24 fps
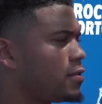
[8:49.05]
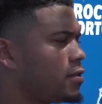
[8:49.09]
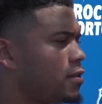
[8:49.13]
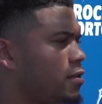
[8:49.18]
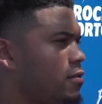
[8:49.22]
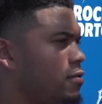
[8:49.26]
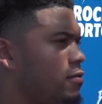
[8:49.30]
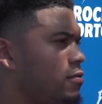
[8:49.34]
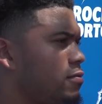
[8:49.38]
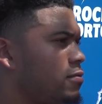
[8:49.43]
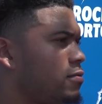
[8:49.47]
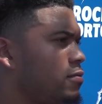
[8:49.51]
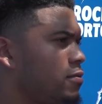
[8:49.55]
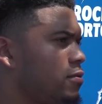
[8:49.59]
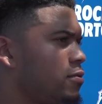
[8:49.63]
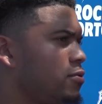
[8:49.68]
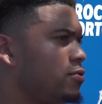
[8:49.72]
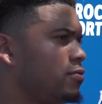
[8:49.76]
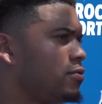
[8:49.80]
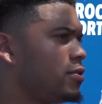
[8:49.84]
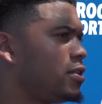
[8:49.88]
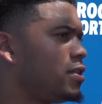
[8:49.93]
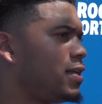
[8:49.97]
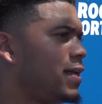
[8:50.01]
so it
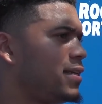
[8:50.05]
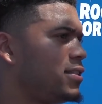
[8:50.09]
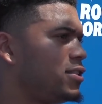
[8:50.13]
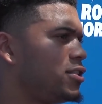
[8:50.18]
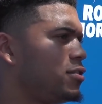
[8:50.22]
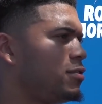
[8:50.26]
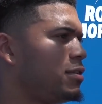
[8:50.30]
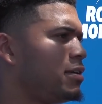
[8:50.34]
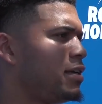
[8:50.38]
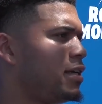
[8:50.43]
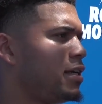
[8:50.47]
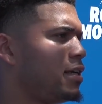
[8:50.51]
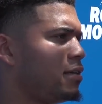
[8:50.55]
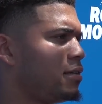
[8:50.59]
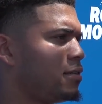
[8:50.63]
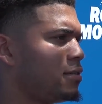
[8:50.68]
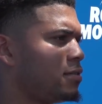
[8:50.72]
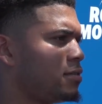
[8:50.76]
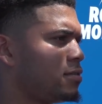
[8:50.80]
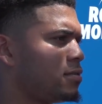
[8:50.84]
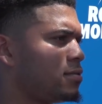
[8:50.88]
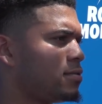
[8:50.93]
was really like Joe Hayden.